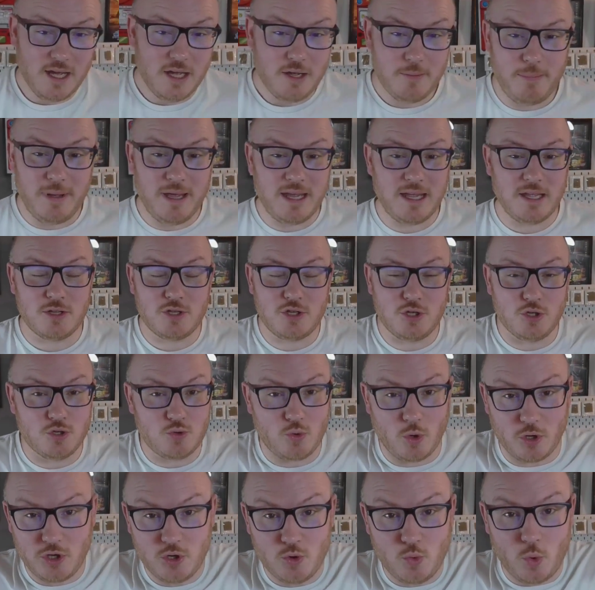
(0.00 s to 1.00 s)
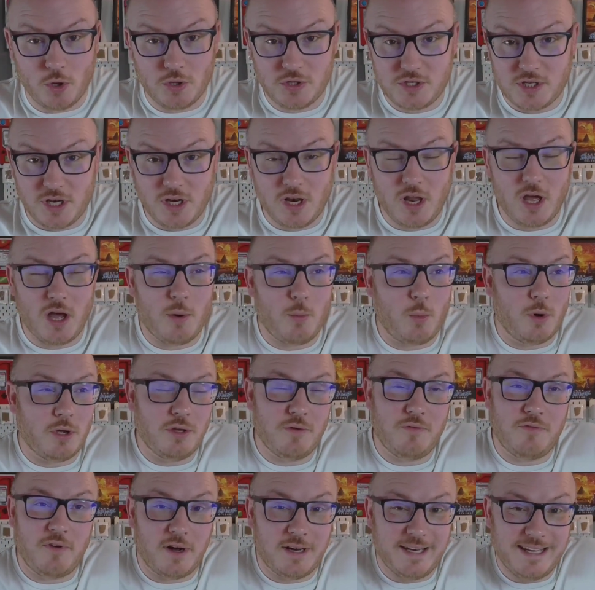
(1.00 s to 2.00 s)
Pick and choose what you want to learn, what you
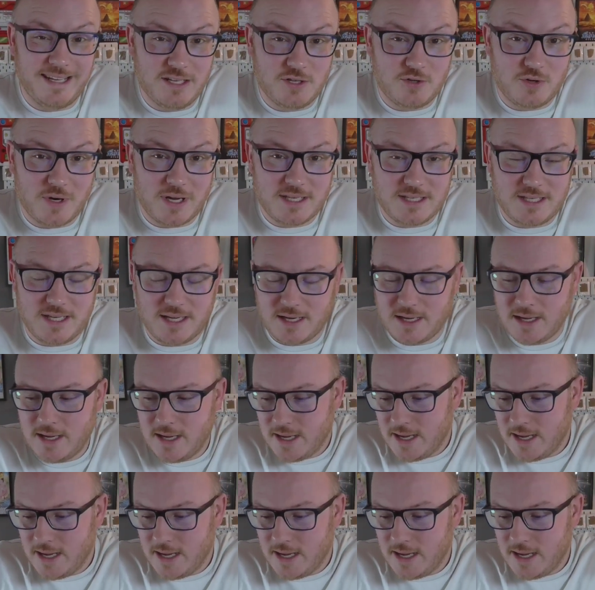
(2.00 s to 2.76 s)
find interesting.